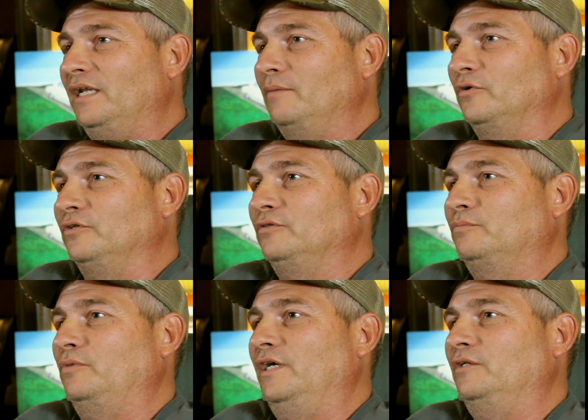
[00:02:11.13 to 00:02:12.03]
being able to
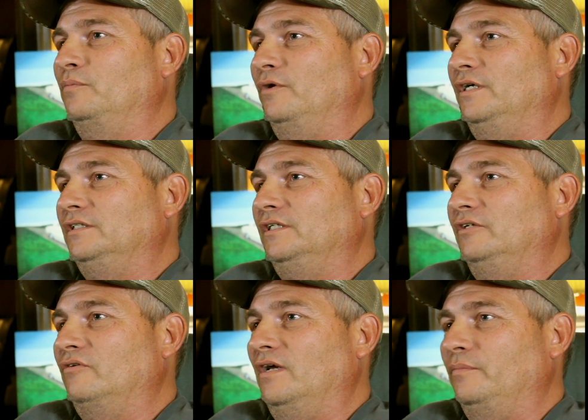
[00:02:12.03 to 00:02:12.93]
express
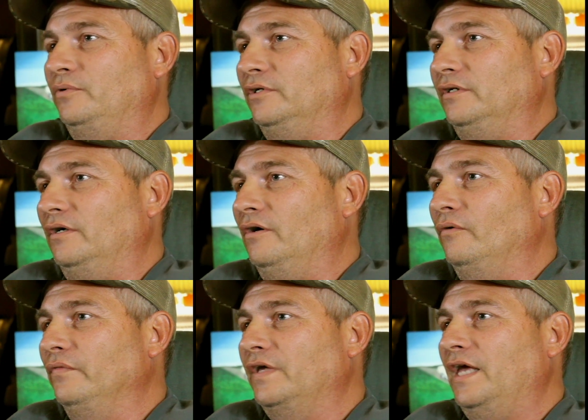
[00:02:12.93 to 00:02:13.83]
and try to put
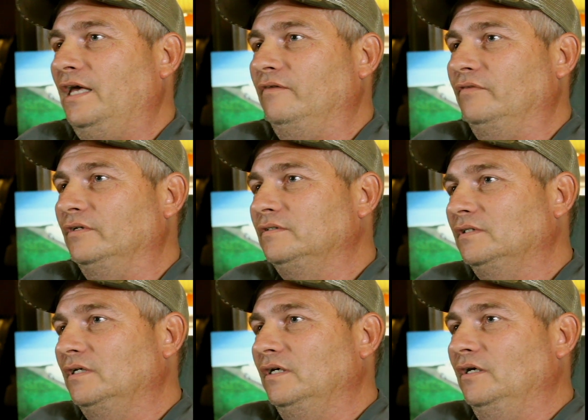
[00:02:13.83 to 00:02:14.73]
on the canvas
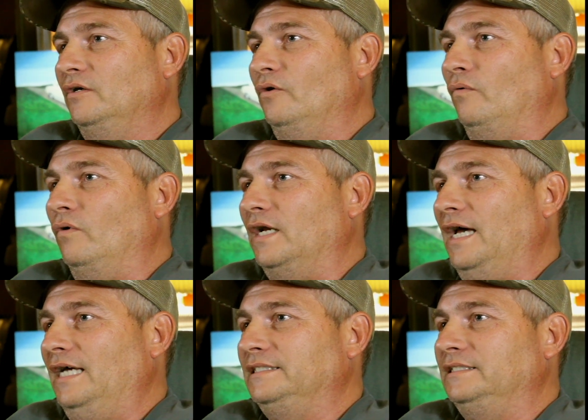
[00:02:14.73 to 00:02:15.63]
what
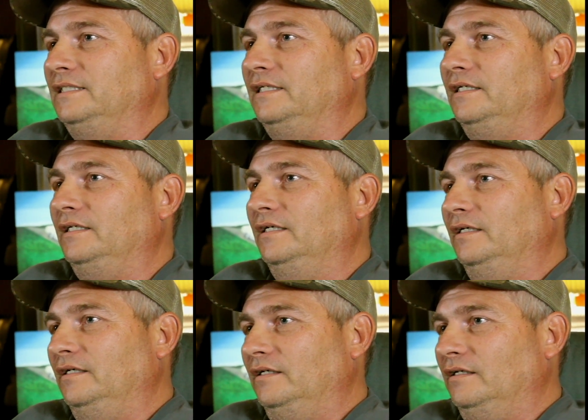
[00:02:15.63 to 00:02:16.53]
I see
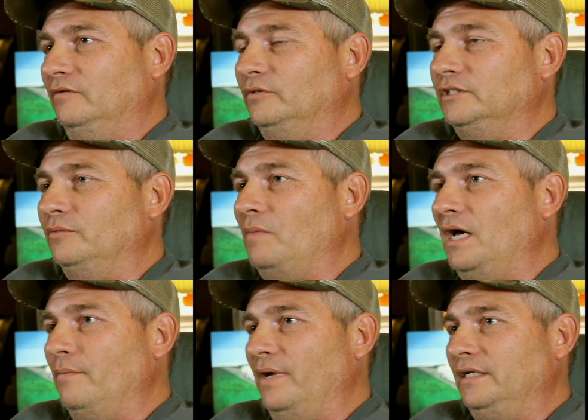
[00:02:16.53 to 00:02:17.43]
and what's in
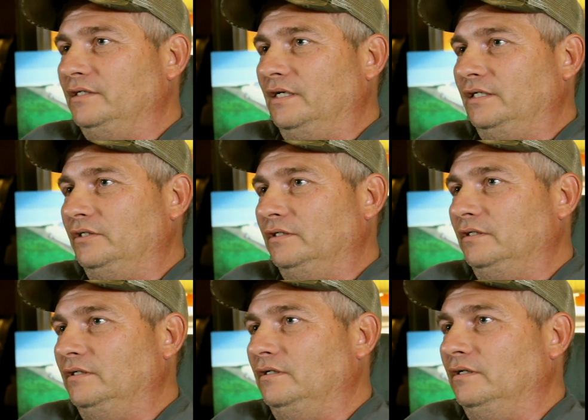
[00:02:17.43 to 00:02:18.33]
my imagination,
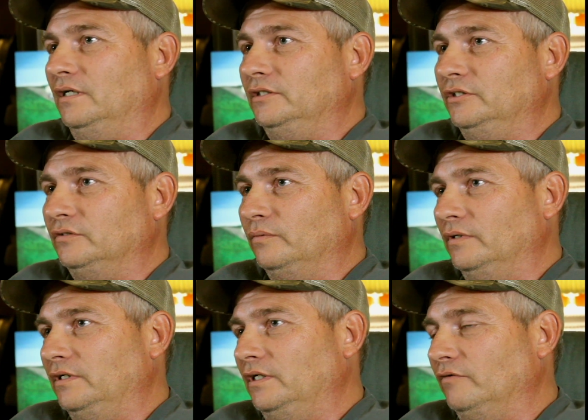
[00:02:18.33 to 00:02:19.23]
not just
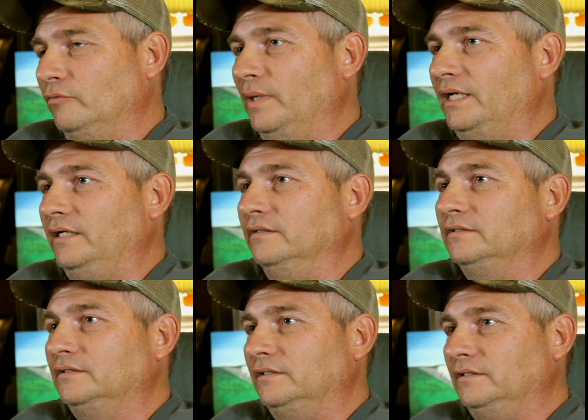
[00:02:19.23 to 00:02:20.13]
what everybody
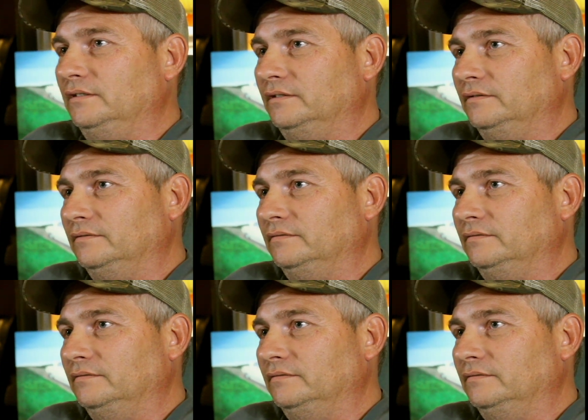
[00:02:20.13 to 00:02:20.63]
else sees.